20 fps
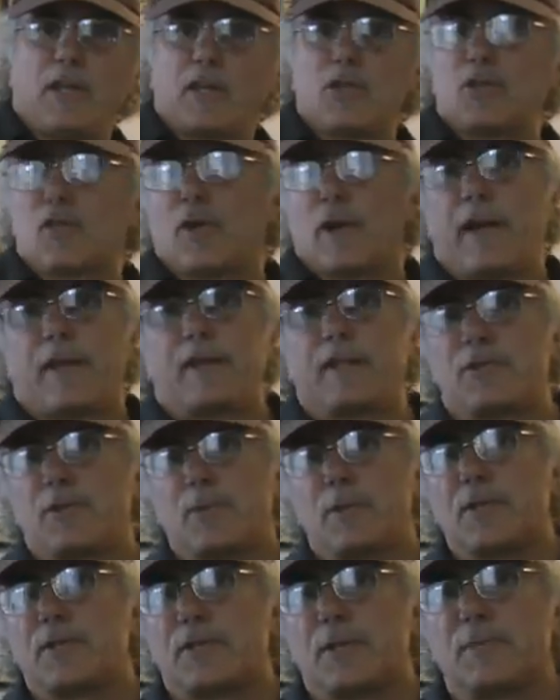you can try
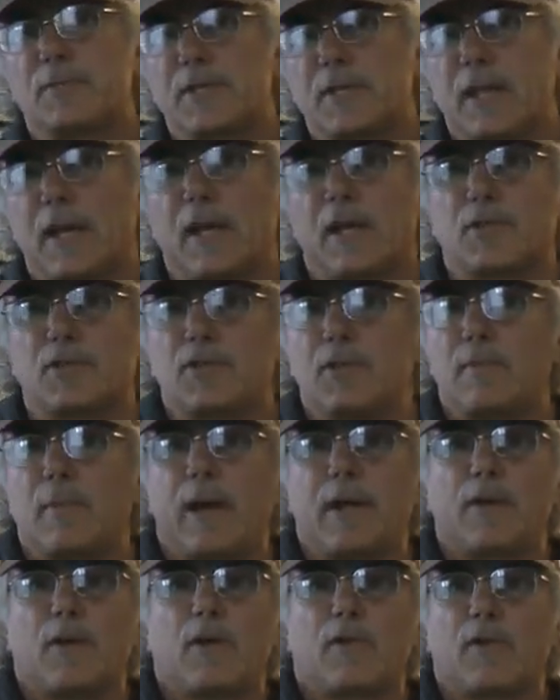this with some scales you
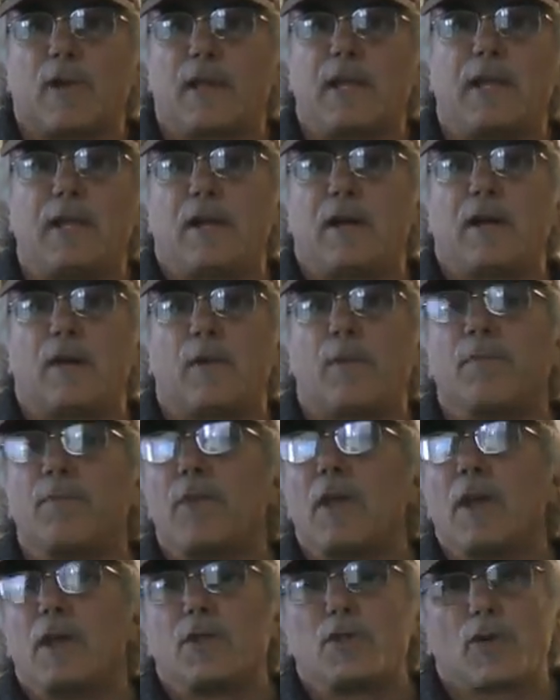might already know.
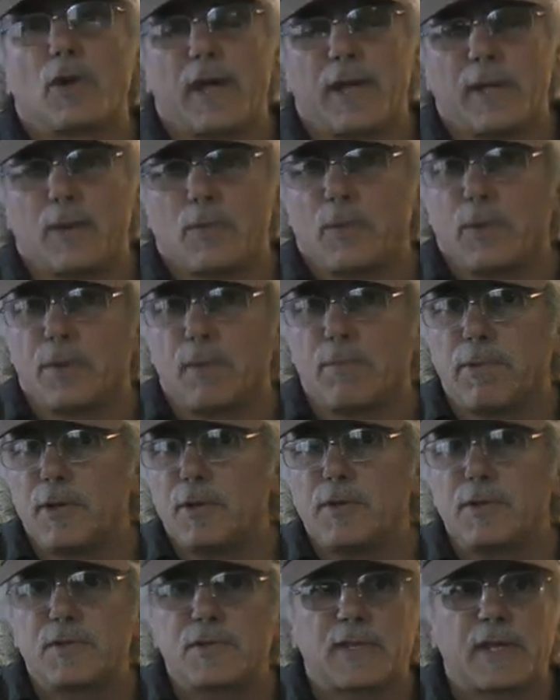Try it with a
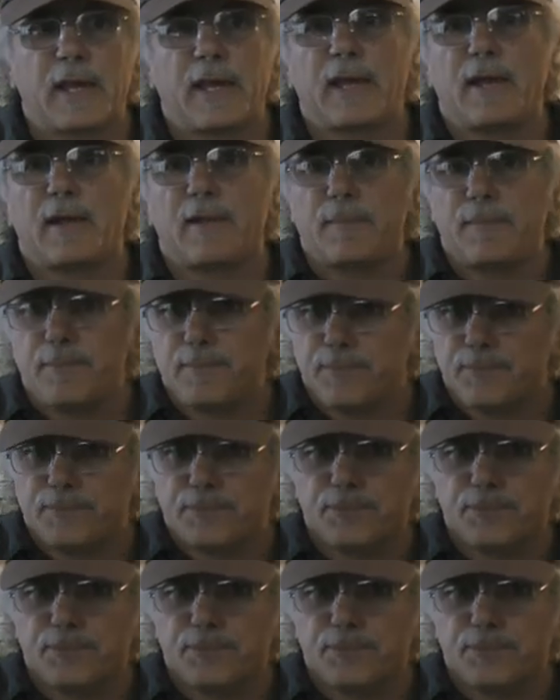blues scale.